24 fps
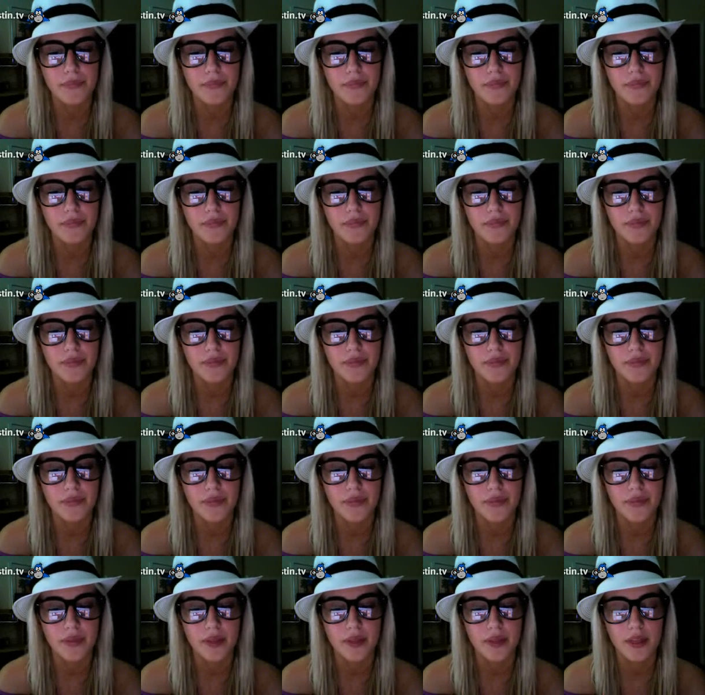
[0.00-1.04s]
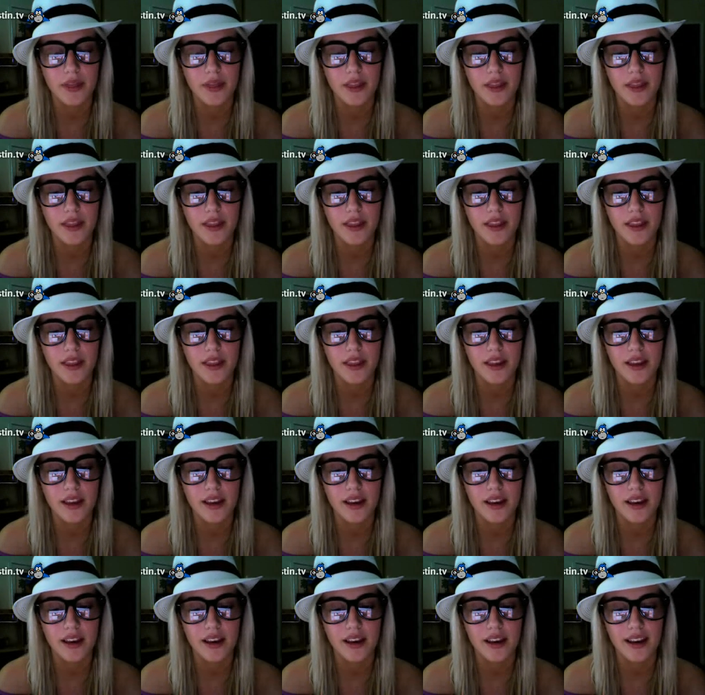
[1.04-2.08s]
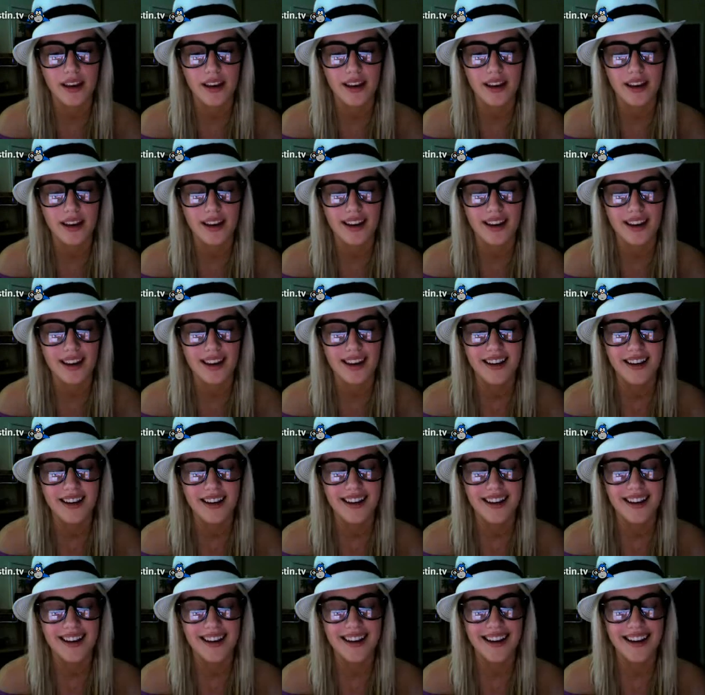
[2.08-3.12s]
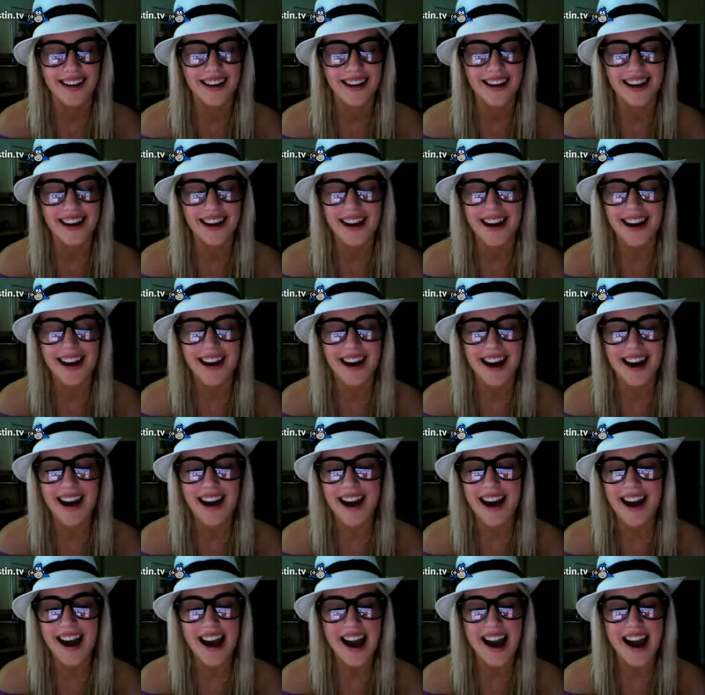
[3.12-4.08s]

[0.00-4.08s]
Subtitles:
No one is speaking in this clip.